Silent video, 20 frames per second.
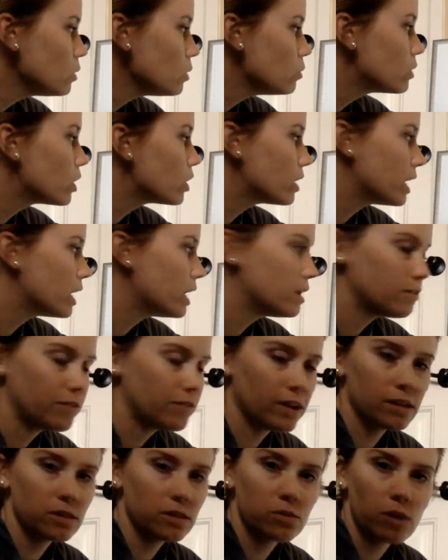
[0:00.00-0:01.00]
We go to
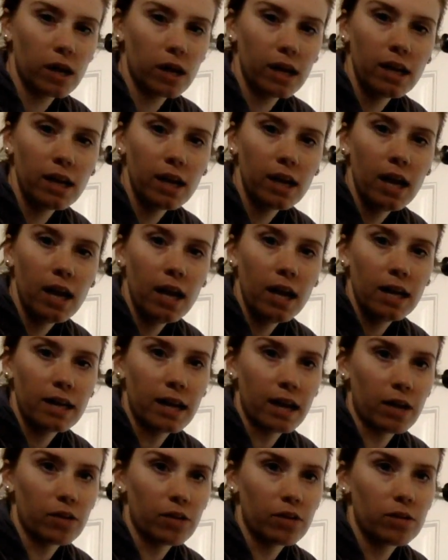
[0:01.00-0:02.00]
anaphase 1.
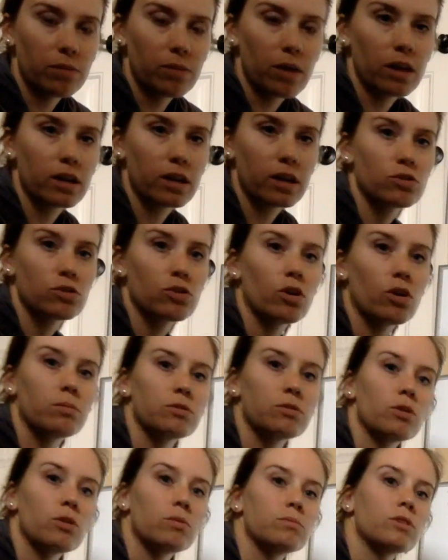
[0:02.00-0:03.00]
Now the homologous
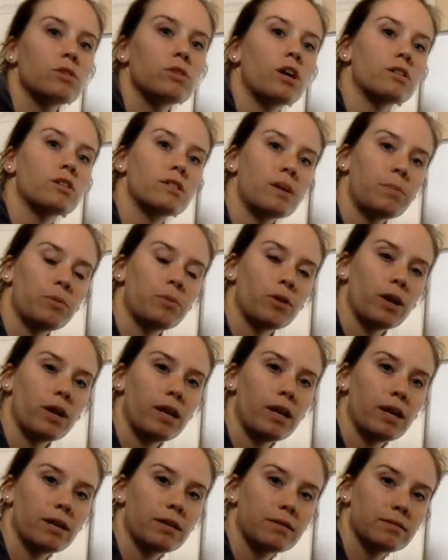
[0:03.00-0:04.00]
chromosomes are
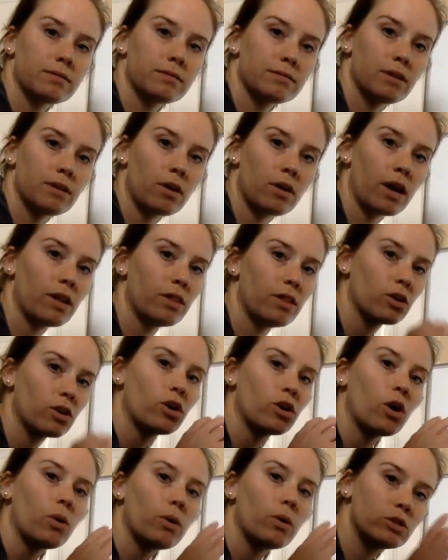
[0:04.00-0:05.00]
separating. Okay, they're
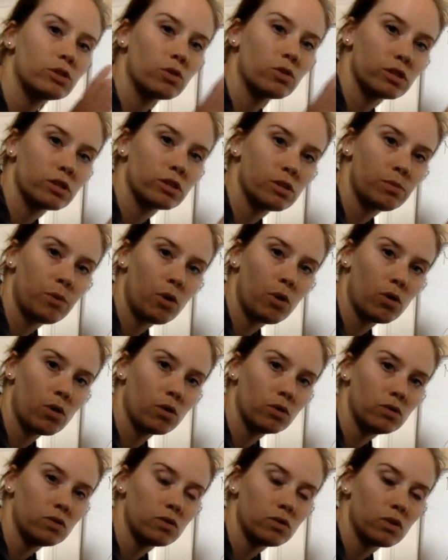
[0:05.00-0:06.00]
going towards the
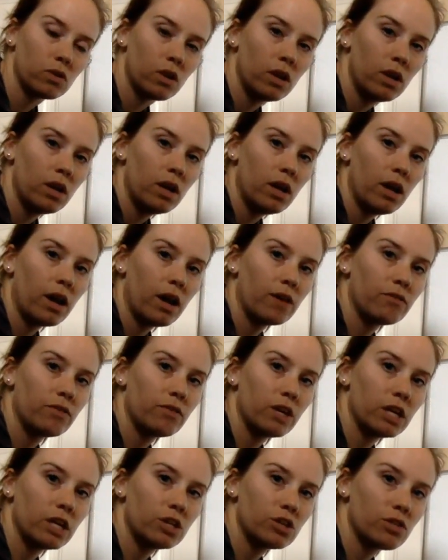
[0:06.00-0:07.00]
poles of
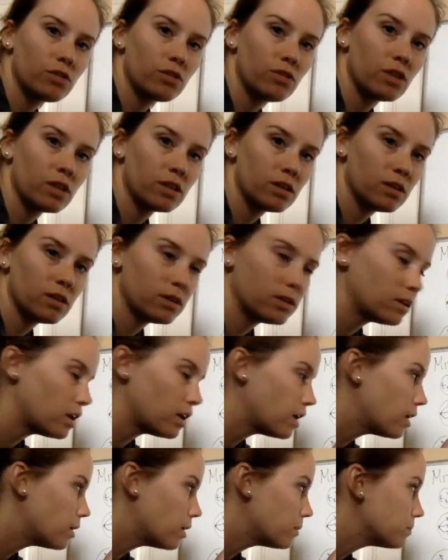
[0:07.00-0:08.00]
each of the
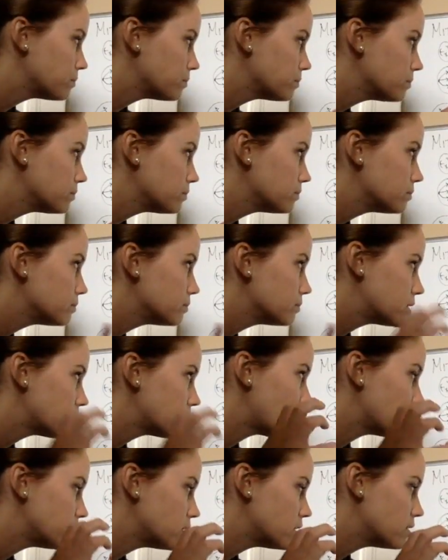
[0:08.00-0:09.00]

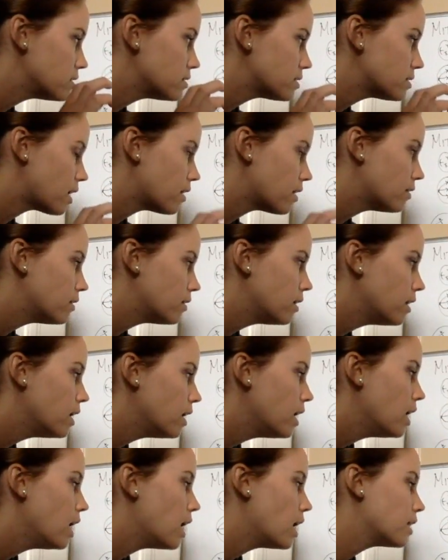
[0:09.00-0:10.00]
sides of the cell.
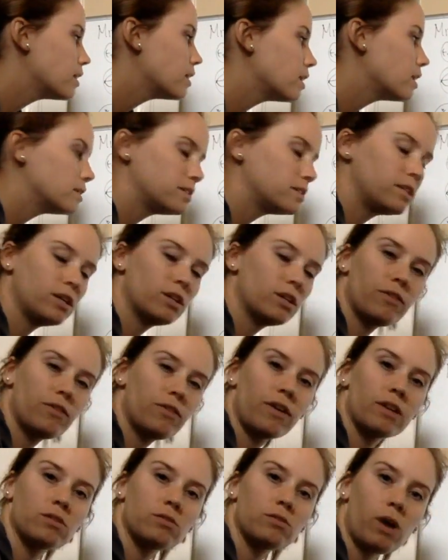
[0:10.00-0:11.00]
And then in
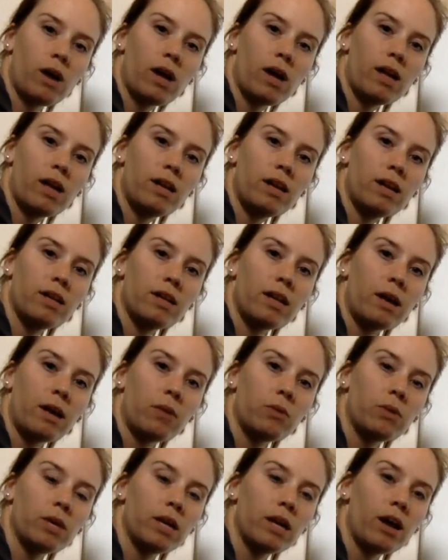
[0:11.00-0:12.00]
telophase 1, now
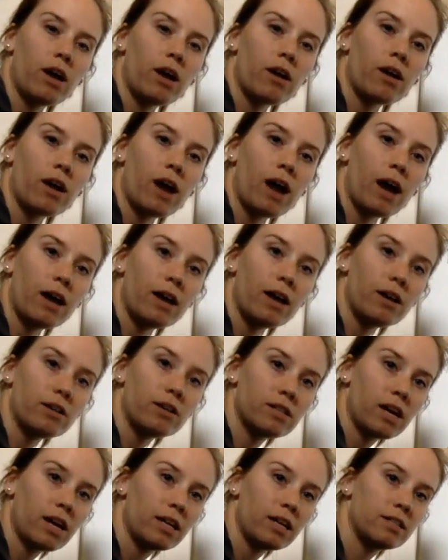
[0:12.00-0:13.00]
we are on our
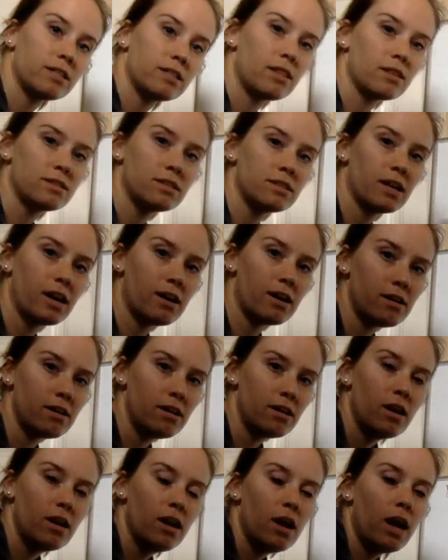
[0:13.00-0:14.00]
sides of the
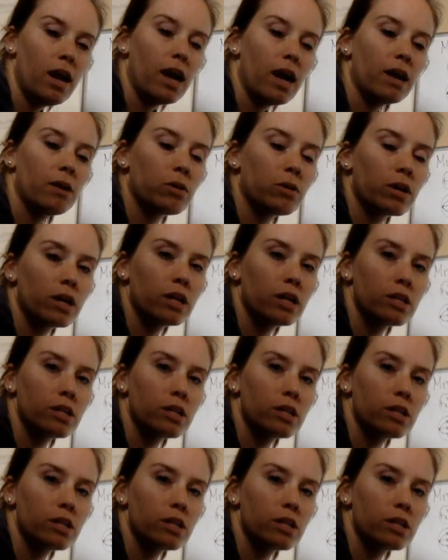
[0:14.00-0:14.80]
cell, and we're going to,